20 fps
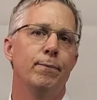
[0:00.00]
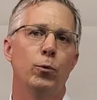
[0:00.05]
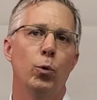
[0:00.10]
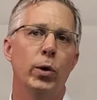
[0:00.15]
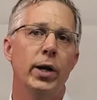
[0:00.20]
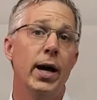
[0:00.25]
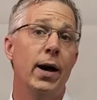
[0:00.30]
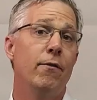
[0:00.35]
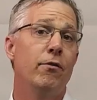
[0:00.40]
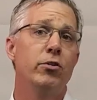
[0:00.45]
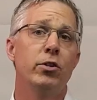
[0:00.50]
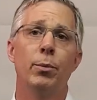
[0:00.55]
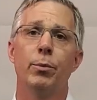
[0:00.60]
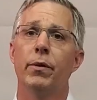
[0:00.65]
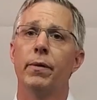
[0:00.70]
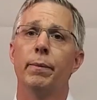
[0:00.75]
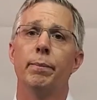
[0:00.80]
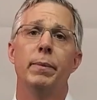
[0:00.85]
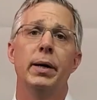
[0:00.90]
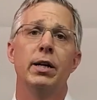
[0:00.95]
We have some of
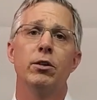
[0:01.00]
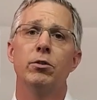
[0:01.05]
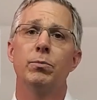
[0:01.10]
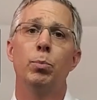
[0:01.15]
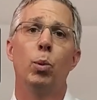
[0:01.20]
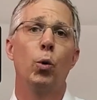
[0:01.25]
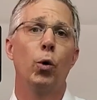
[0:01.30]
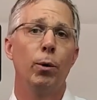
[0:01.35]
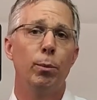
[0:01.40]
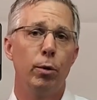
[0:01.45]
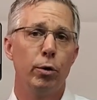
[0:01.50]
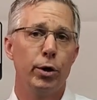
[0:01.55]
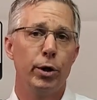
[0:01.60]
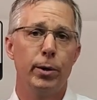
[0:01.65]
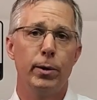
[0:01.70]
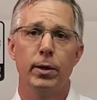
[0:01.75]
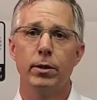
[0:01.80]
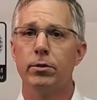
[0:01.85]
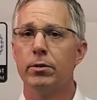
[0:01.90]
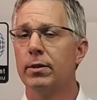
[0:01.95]
the best portable
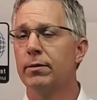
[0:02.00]
units.